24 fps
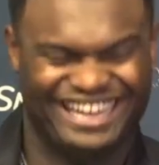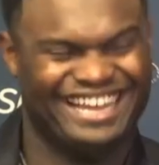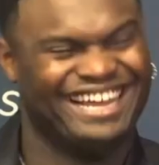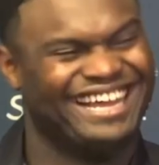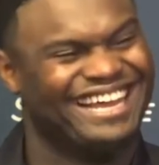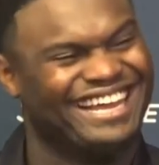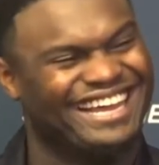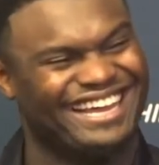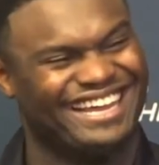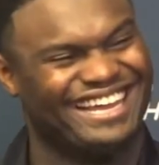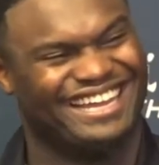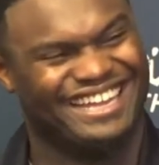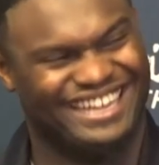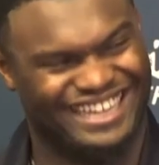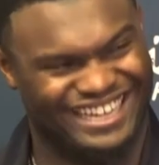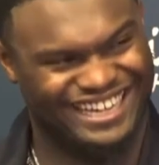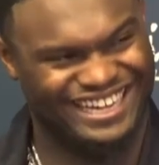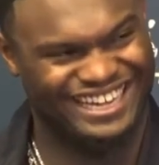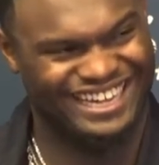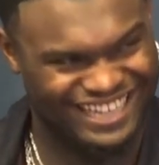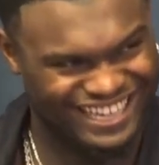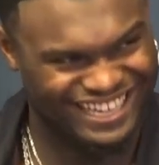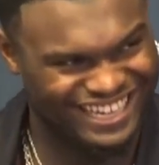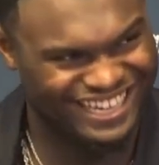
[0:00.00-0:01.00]
to head back
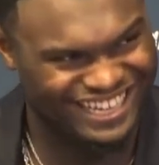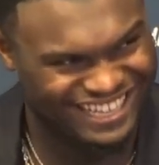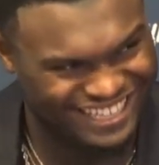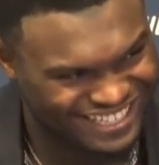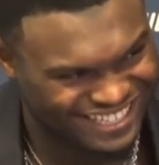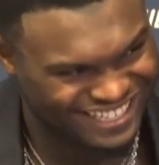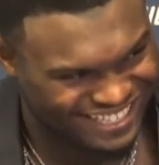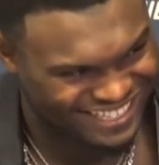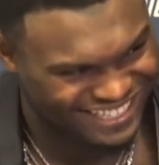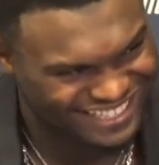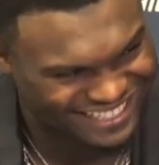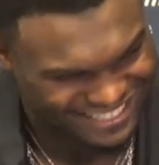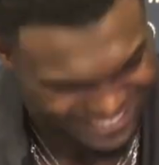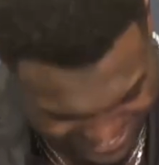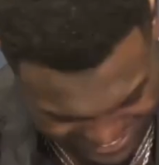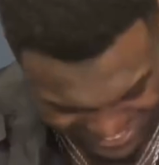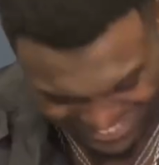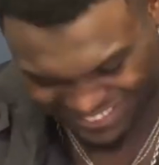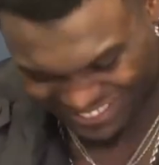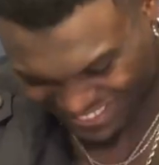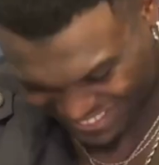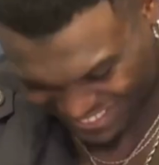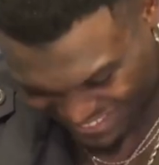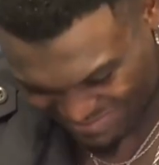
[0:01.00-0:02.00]
home to do
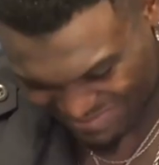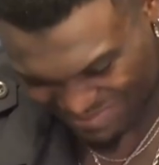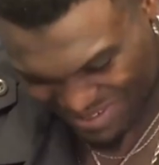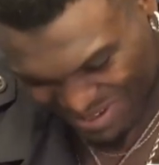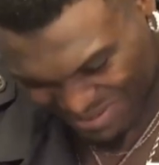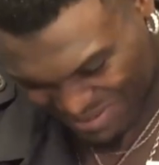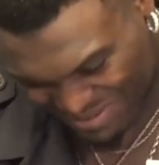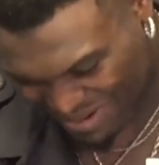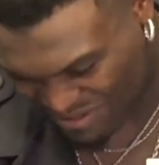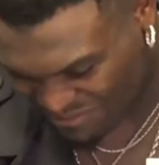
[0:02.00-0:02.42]
absolutely nothing.